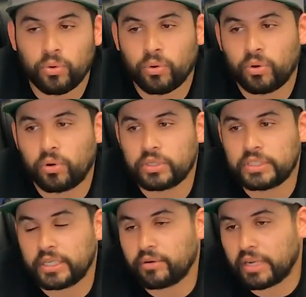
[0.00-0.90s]
or
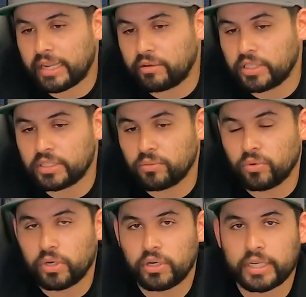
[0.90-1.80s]
cigarette lighter doesn't
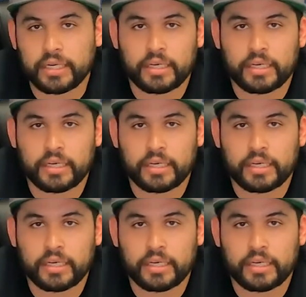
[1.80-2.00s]
work,